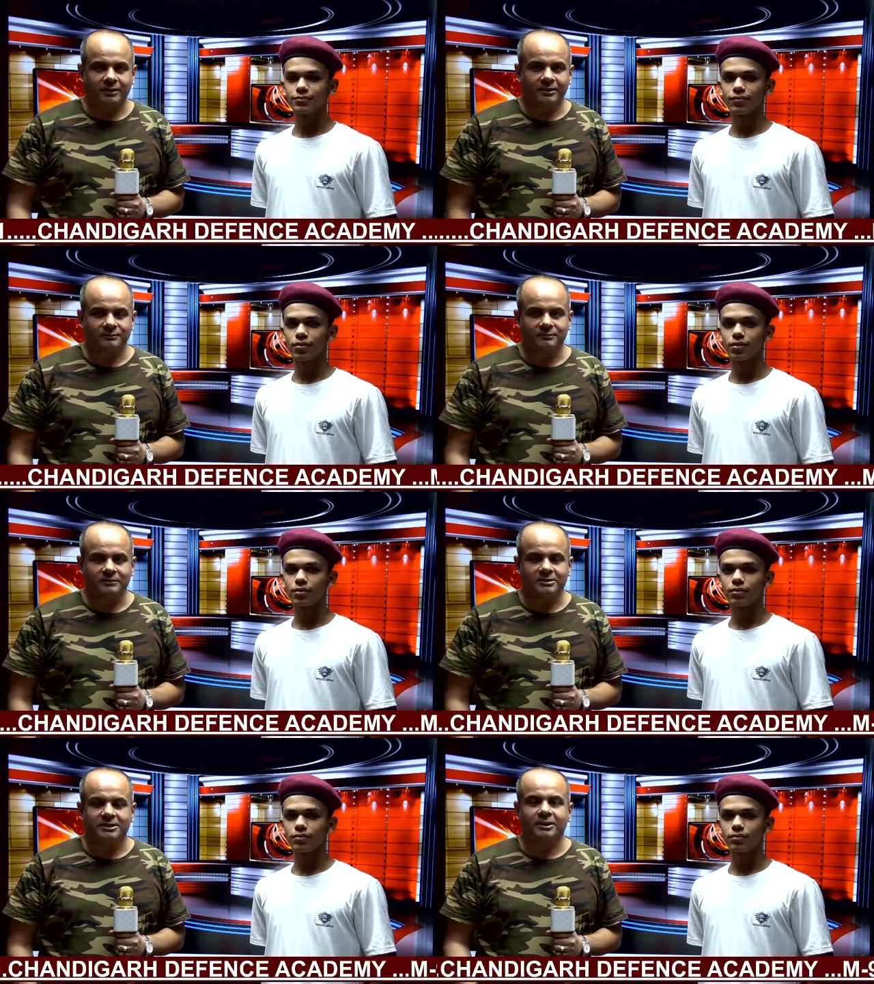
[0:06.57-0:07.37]

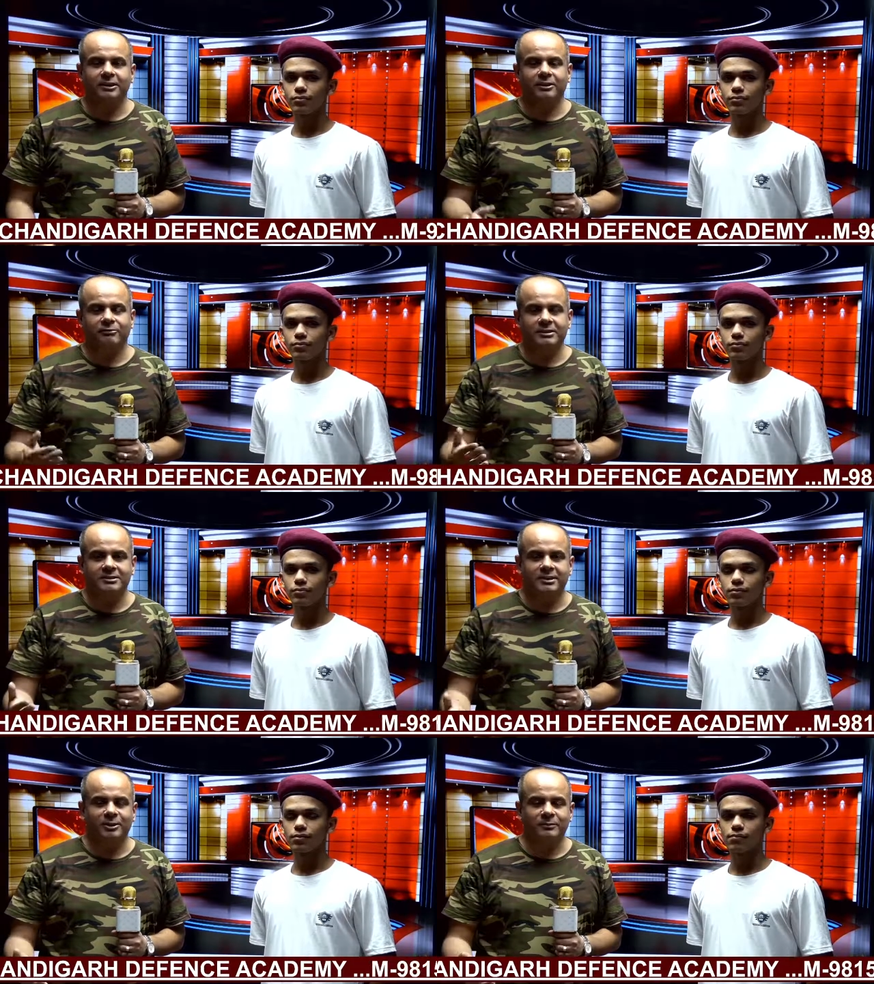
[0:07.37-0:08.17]
Speaker 1: Chandigarh Defense Academy
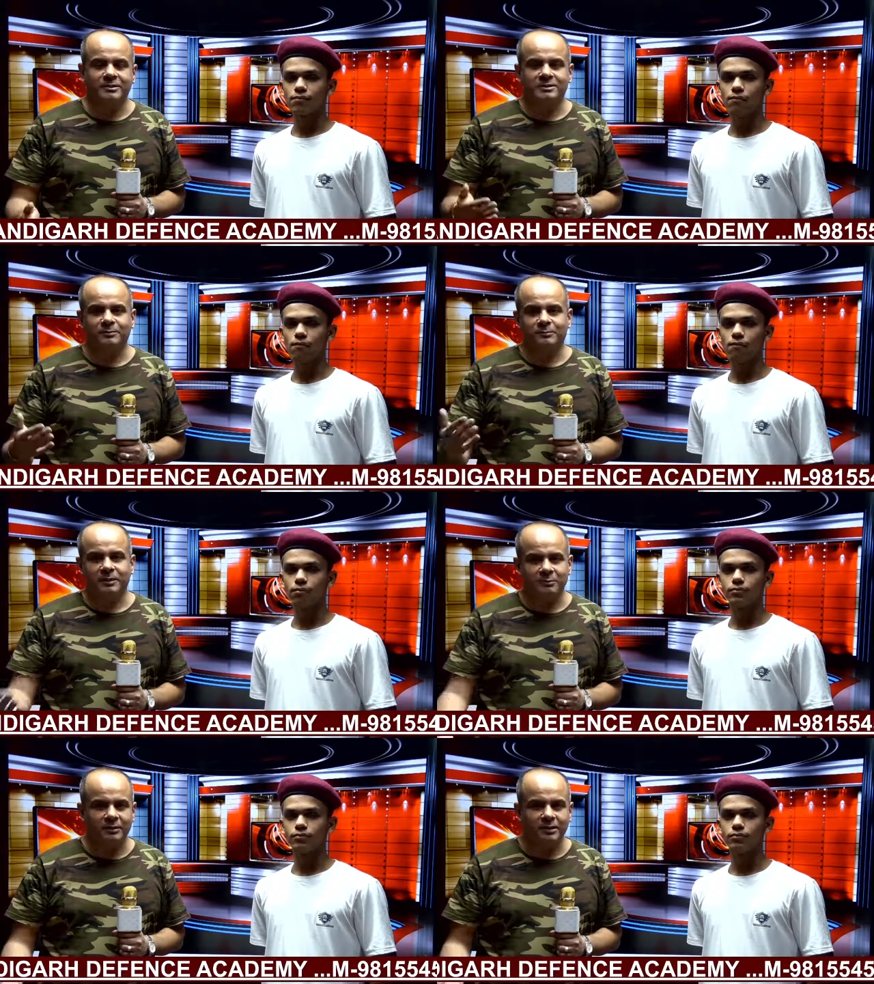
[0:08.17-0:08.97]
is the premier
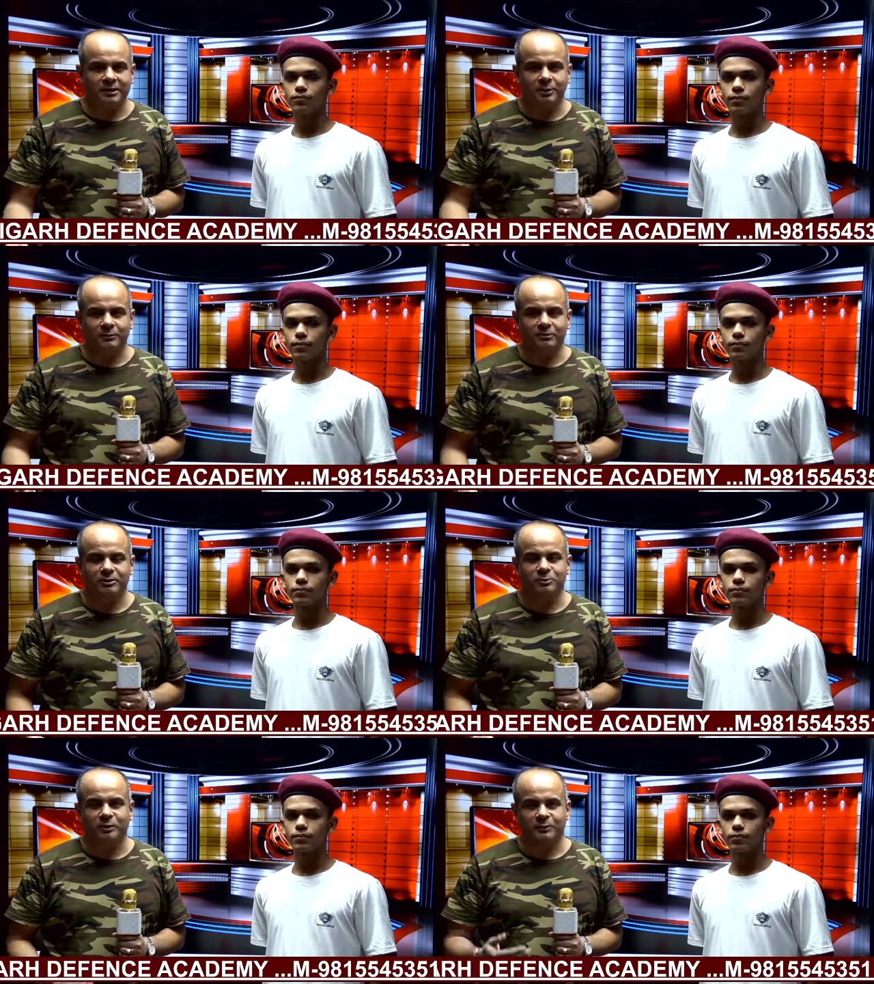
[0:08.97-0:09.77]
academy which
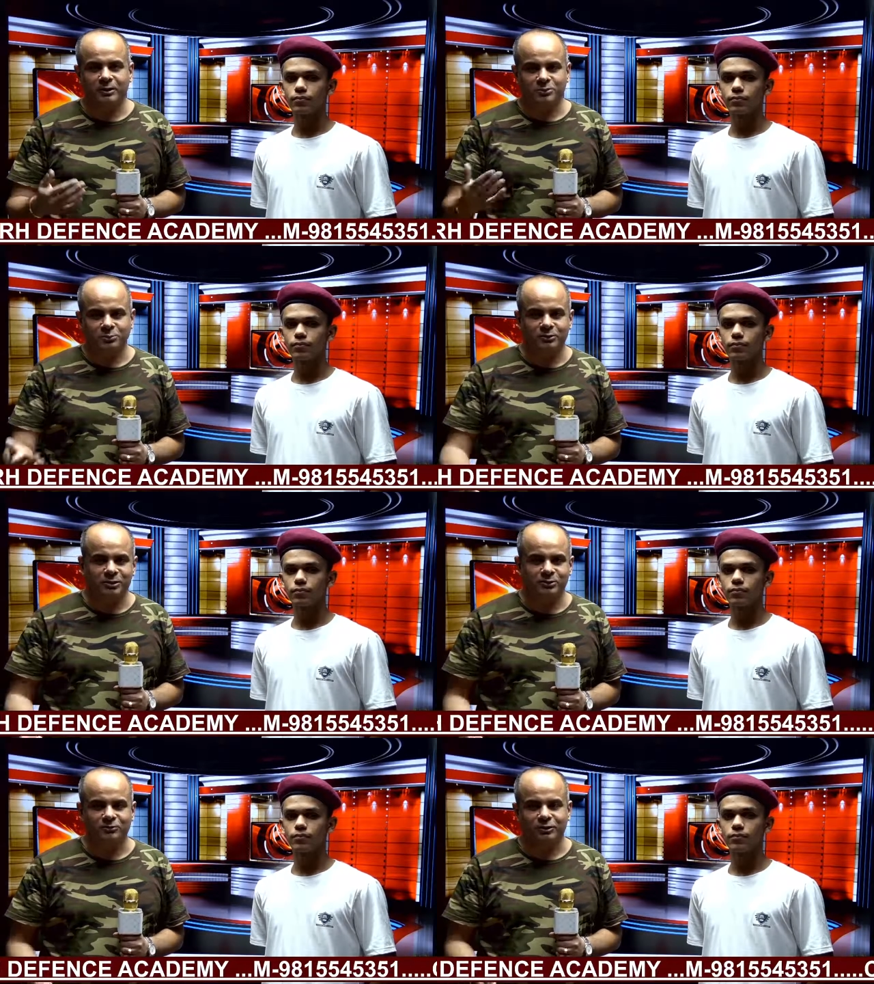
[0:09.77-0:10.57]
prepares students for
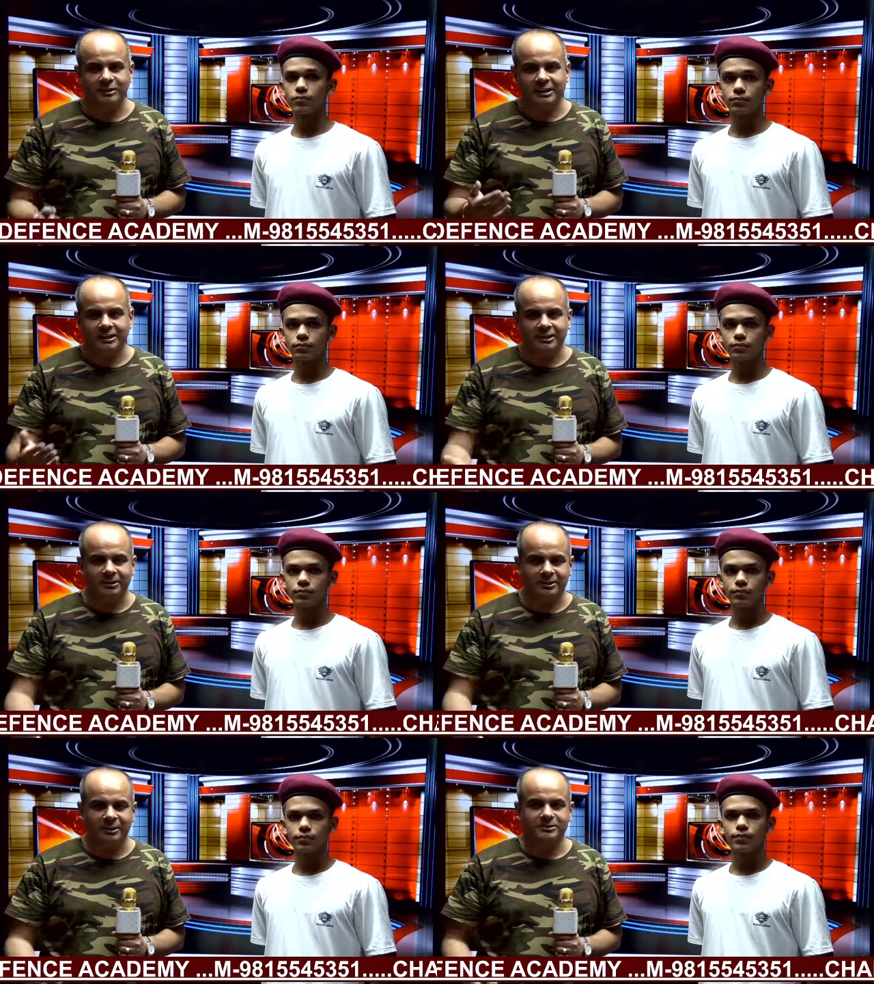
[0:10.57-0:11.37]
the NDA written
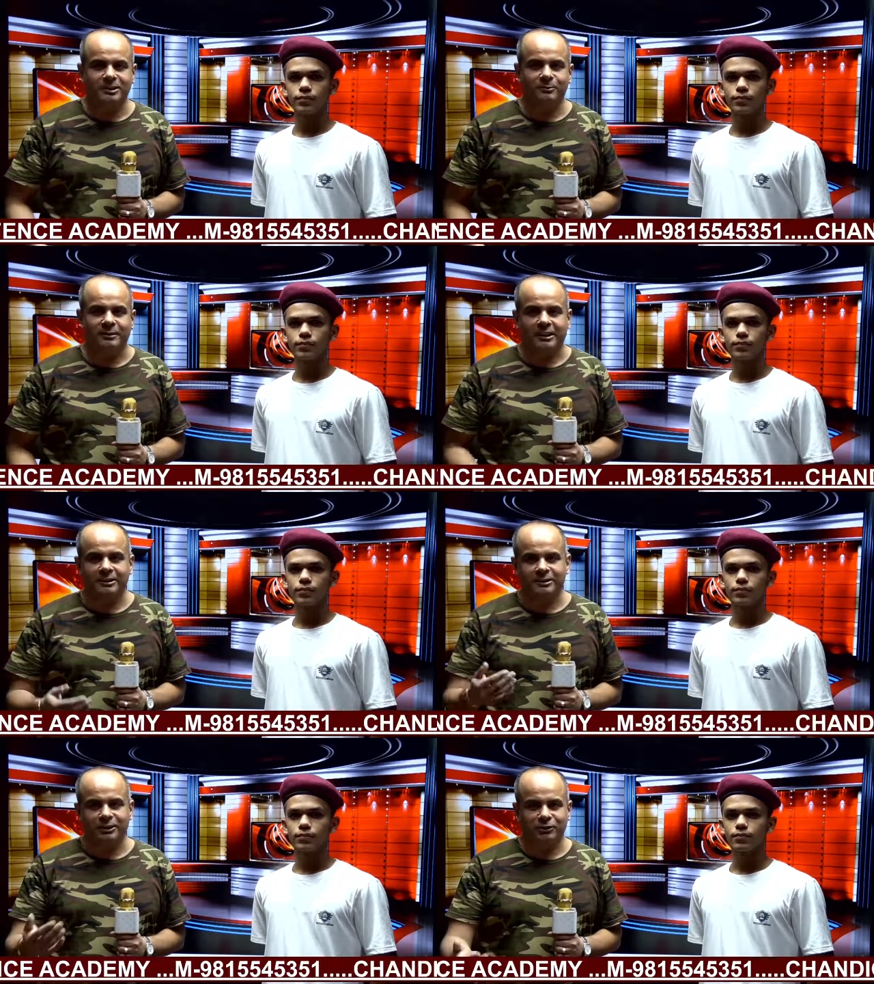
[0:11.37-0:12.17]
exam and the
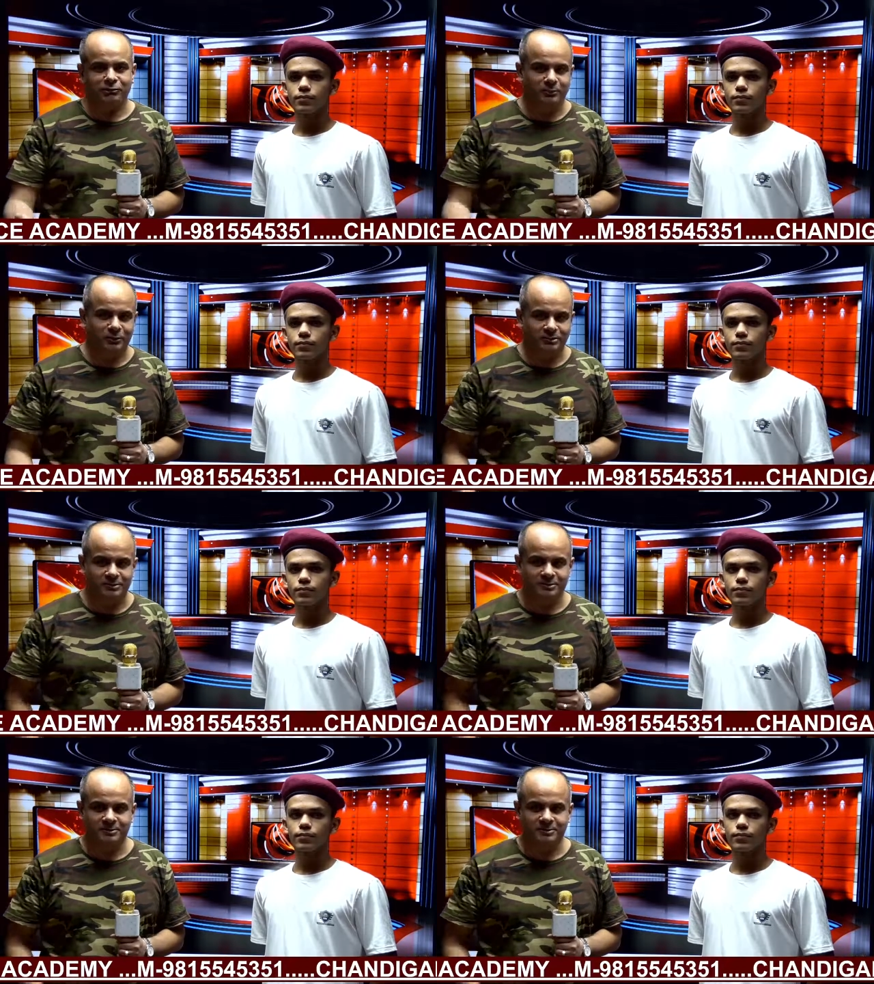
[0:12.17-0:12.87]
interview process.